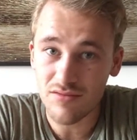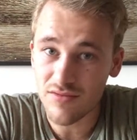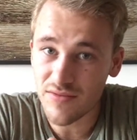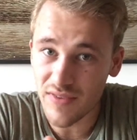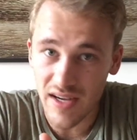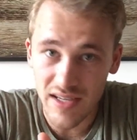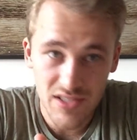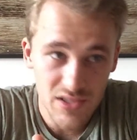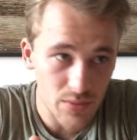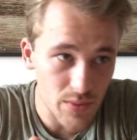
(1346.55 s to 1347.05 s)

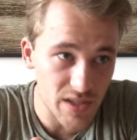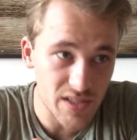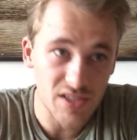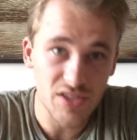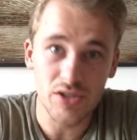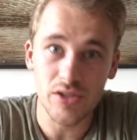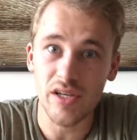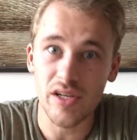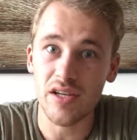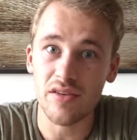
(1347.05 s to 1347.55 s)
Find somewhere to
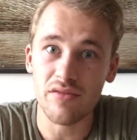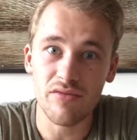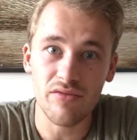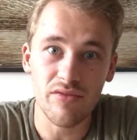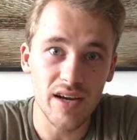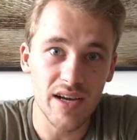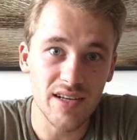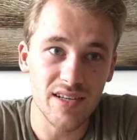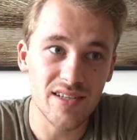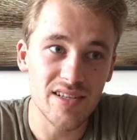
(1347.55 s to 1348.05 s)
train,
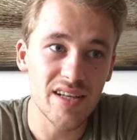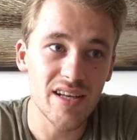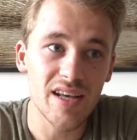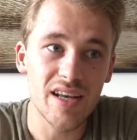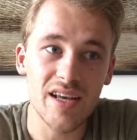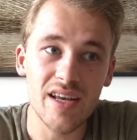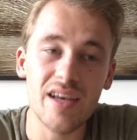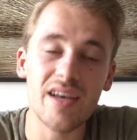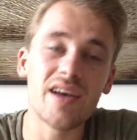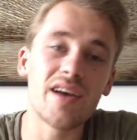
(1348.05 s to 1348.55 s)
find
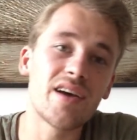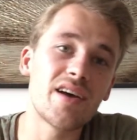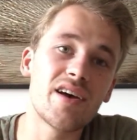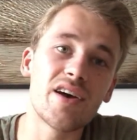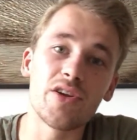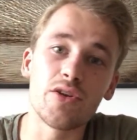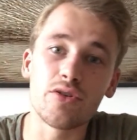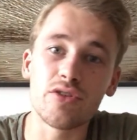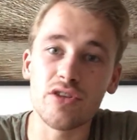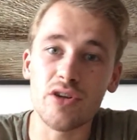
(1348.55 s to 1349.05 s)

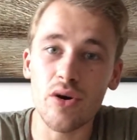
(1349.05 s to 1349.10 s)
another